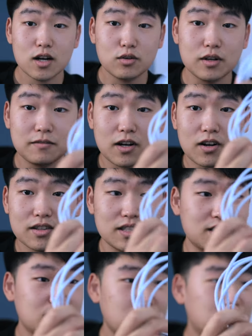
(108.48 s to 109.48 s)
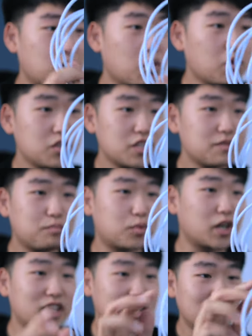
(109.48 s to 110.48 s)
We've got this gorgeous
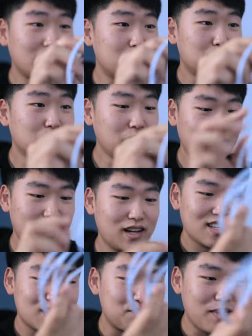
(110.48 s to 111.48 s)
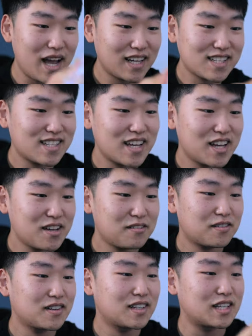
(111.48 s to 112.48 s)
braided cable. It's
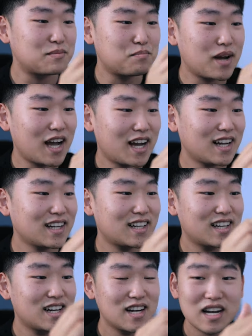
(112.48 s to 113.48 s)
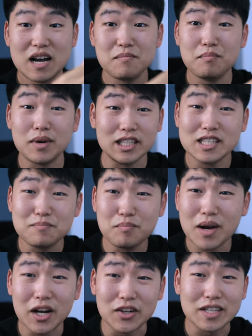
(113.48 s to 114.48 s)
MagSafe, it's back, but it's
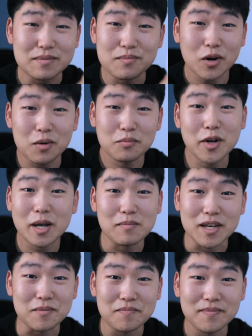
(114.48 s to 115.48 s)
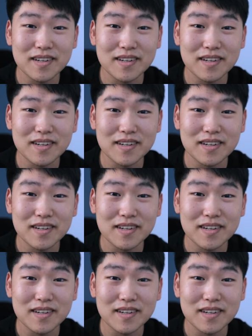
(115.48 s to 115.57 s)
better, it's more premium.